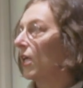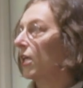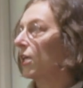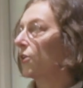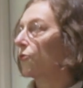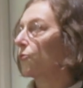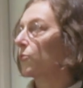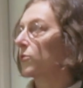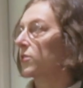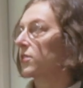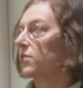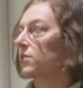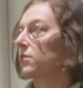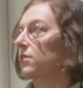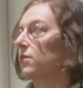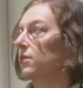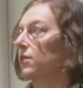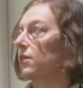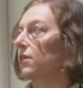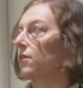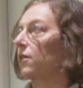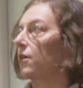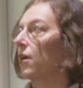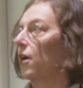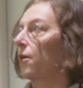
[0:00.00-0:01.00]
It was
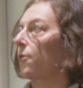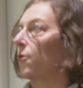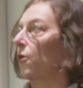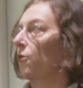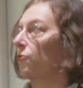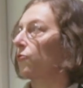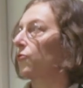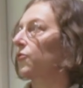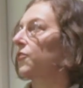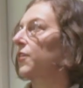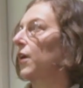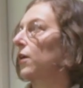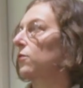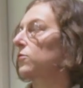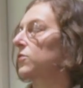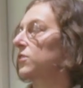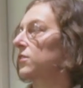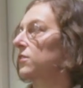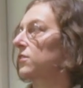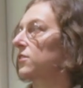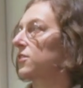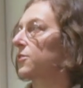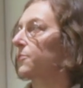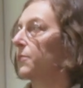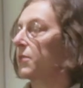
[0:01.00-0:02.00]
around
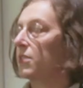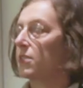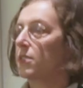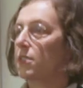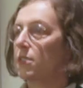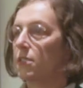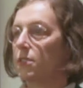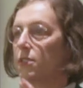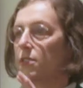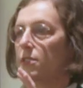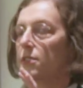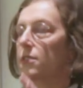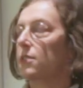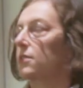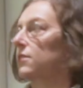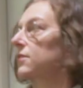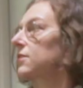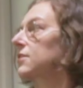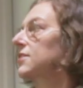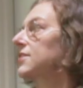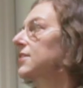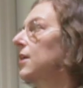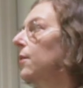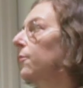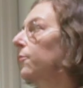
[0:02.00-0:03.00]
1,000 species
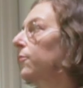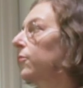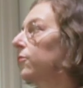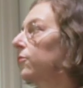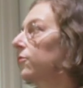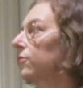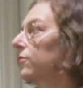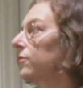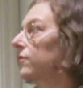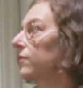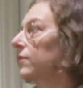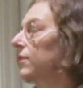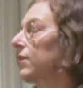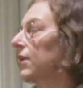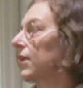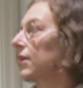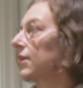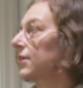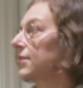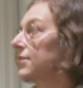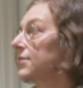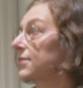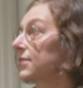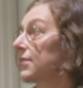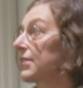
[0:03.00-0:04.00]
sample like
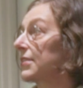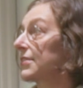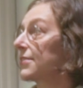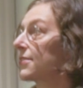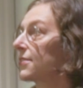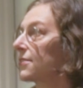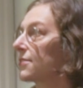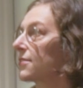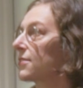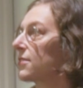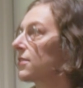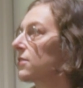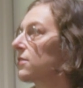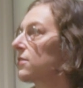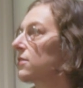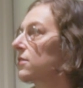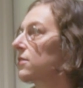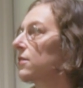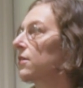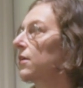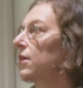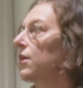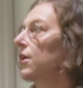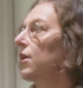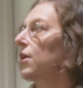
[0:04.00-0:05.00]
instances,
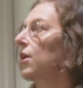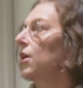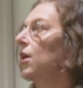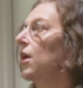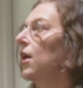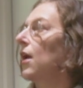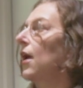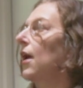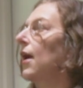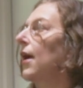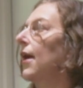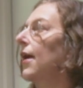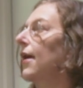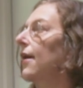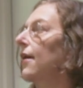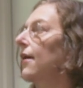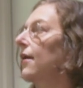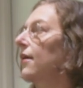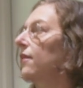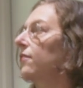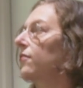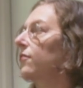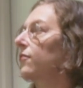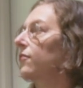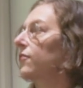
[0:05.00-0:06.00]

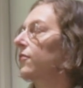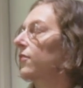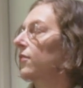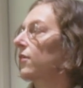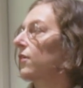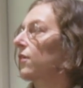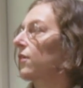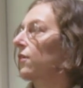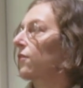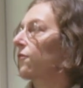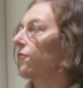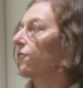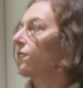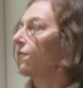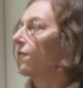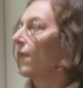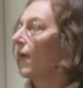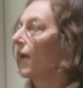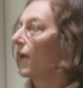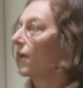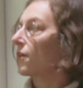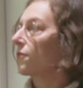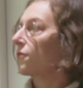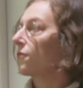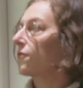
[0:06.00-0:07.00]
and
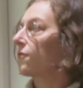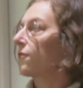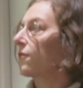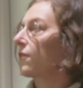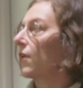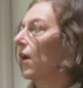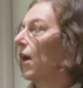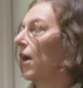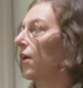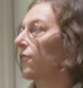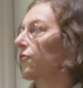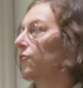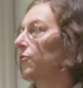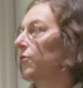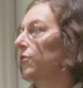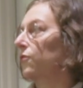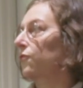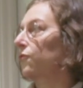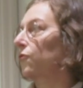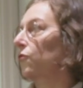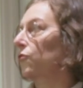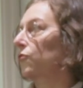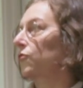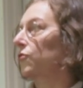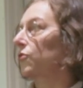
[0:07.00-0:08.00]

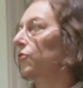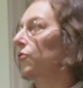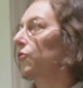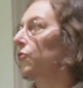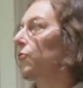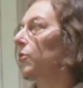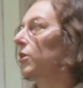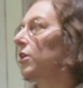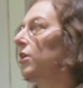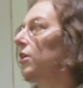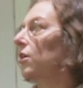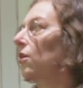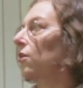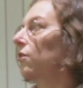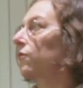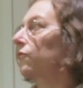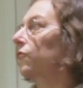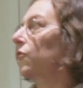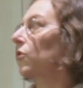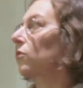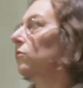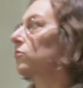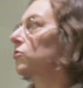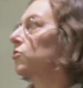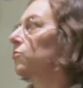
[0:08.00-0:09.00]
543 of
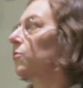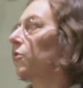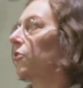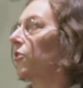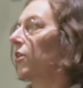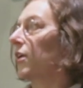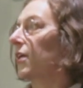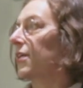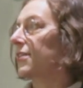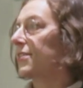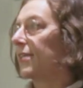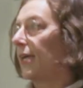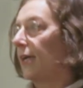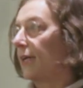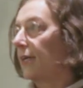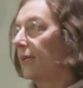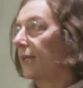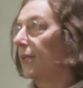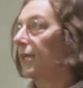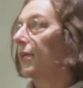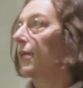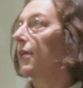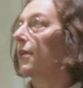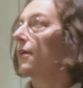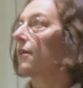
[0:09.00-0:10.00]
those were
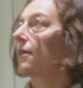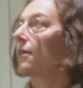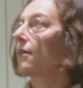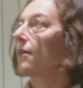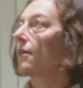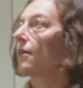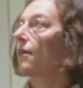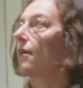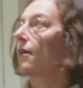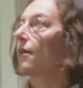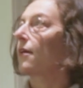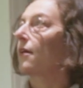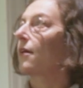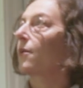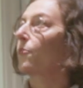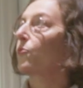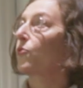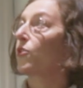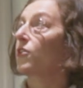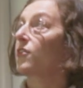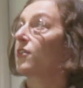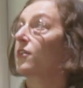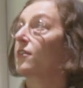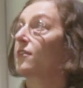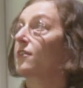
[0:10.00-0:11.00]
exactly
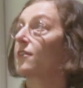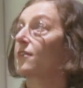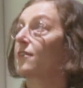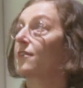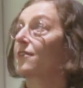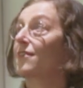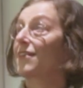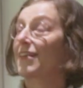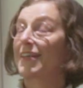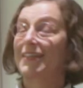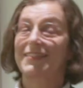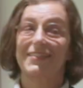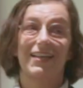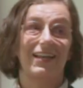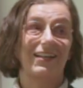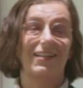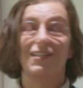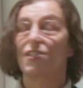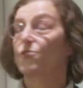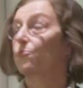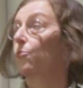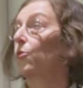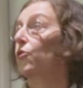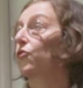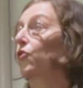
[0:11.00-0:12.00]
predicted, exactly
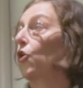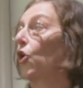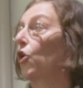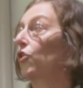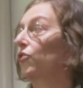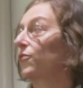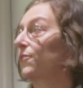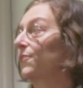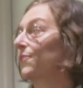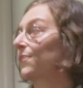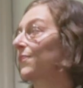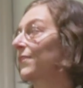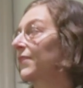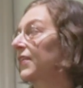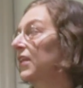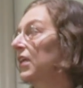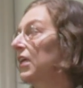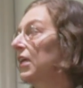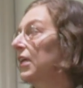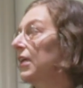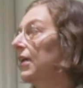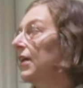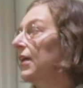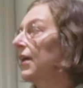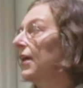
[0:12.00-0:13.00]
spot on.
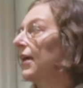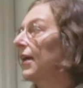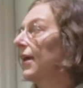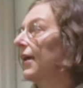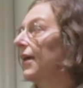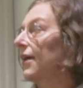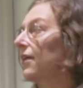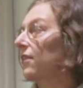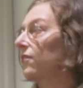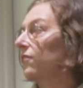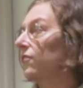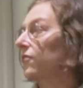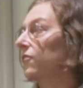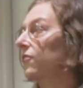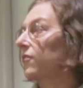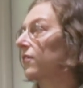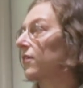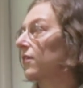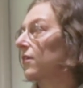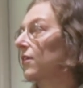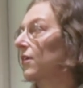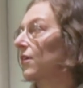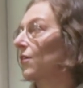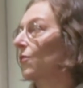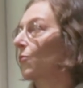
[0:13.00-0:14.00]
And
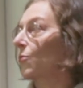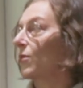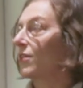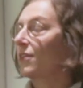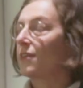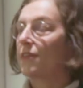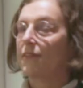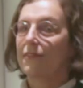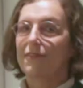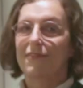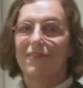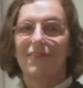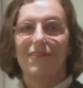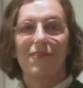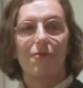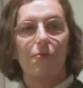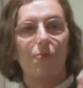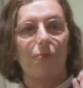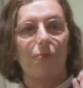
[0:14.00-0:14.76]
within